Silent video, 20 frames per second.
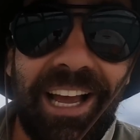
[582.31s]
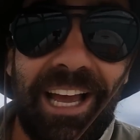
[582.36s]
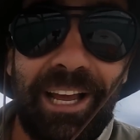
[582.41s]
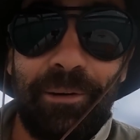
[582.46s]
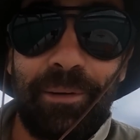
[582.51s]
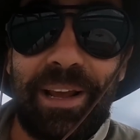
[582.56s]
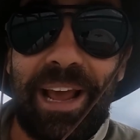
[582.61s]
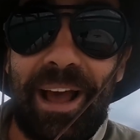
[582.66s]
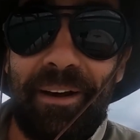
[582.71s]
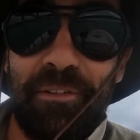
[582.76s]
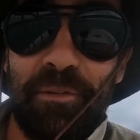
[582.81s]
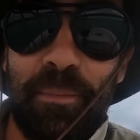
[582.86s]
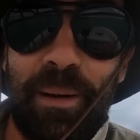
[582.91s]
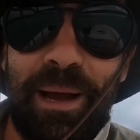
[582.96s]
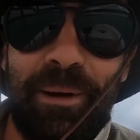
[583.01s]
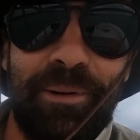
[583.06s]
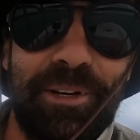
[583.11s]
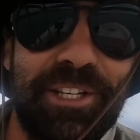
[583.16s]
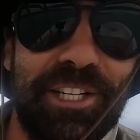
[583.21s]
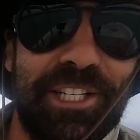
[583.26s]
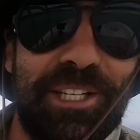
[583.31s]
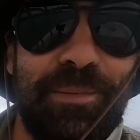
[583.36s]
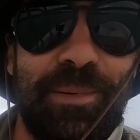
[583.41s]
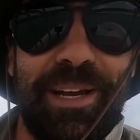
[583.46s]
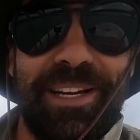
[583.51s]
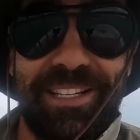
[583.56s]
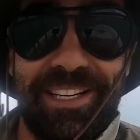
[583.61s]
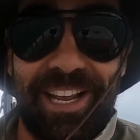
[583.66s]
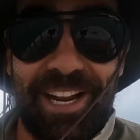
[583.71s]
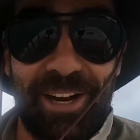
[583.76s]
And we haven't, mate. We're just
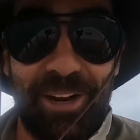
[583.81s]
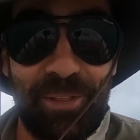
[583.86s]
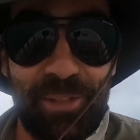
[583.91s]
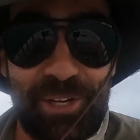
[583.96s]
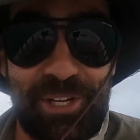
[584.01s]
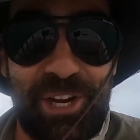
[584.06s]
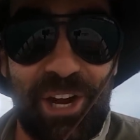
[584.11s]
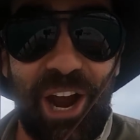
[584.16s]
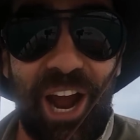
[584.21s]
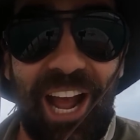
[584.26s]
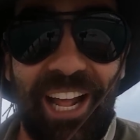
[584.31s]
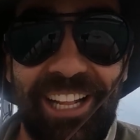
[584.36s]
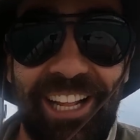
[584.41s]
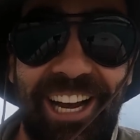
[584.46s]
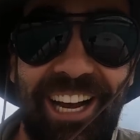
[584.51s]
about to get it on the trailer.